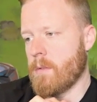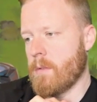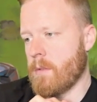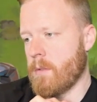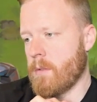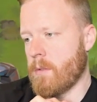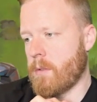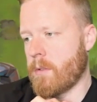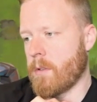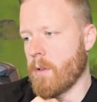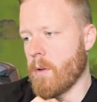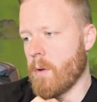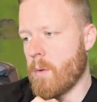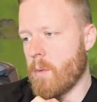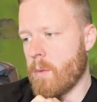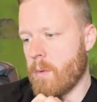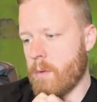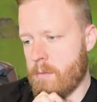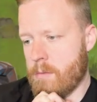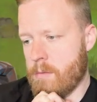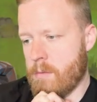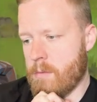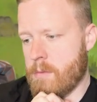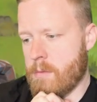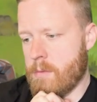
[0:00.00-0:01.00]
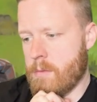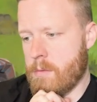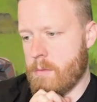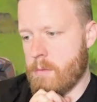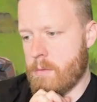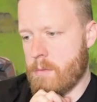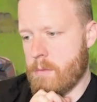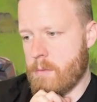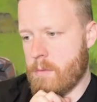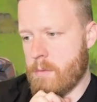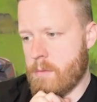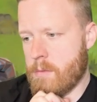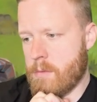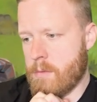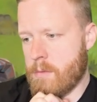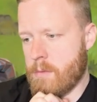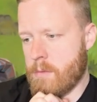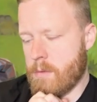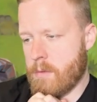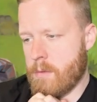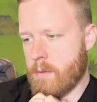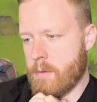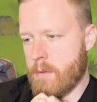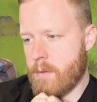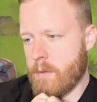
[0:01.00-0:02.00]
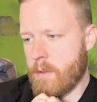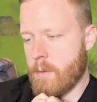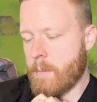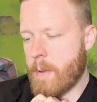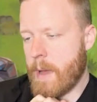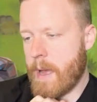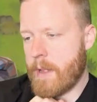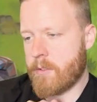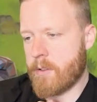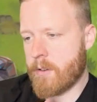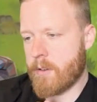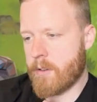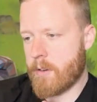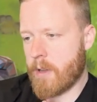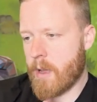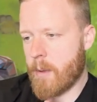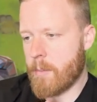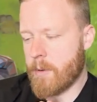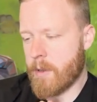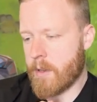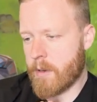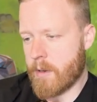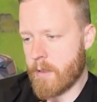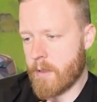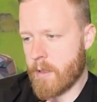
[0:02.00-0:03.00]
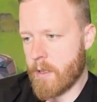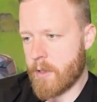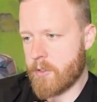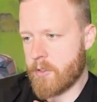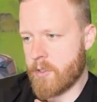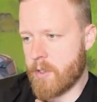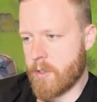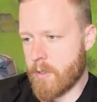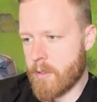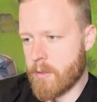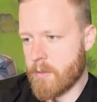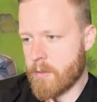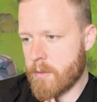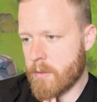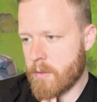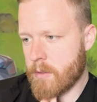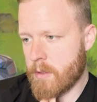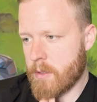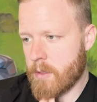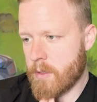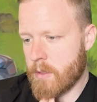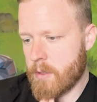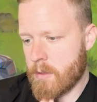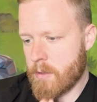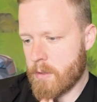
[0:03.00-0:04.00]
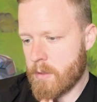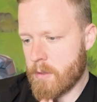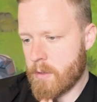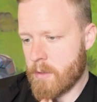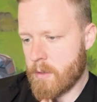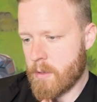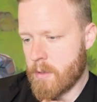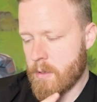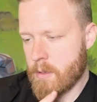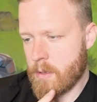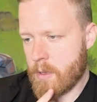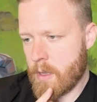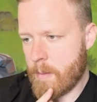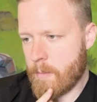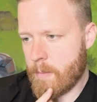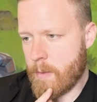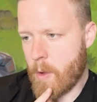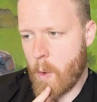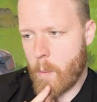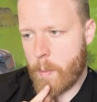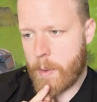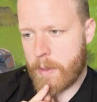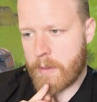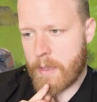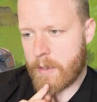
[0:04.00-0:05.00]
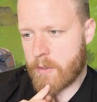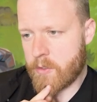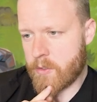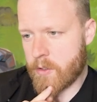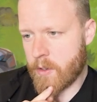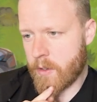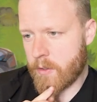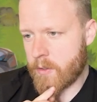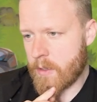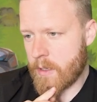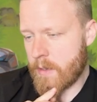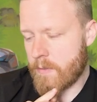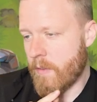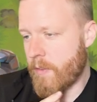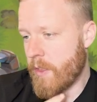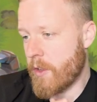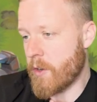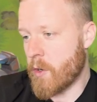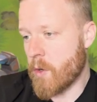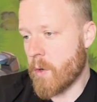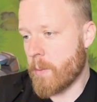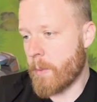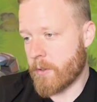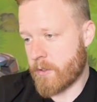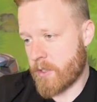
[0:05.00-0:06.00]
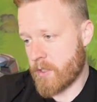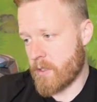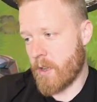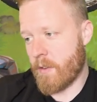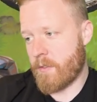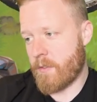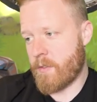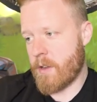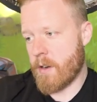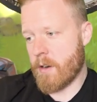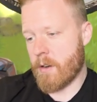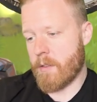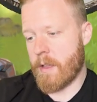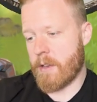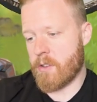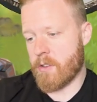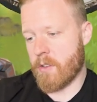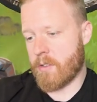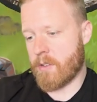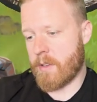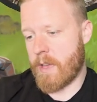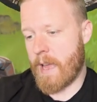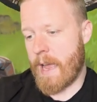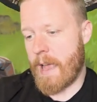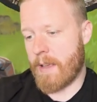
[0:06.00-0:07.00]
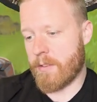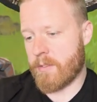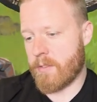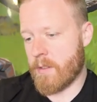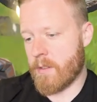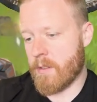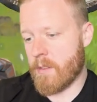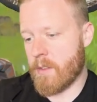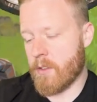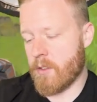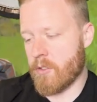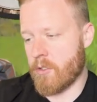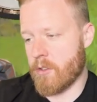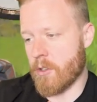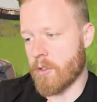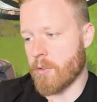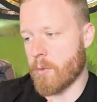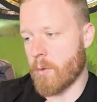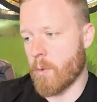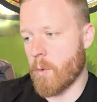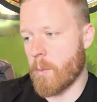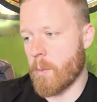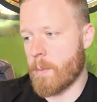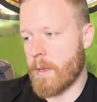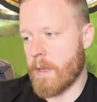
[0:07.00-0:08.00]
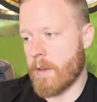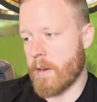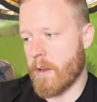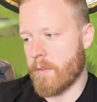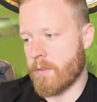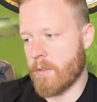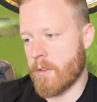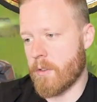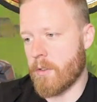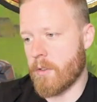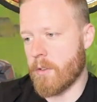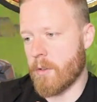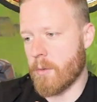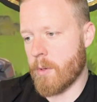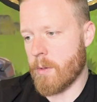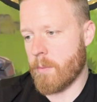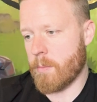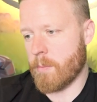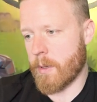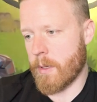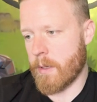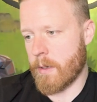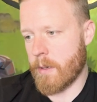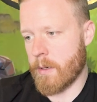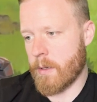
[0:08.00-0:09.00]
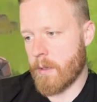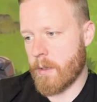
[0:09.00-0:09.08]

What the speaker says: So, the bats are coming in clutch here. I'm hoping that just, even if they do a bunch of stuff here, that just casting the Shieldred will be enough to do it, but...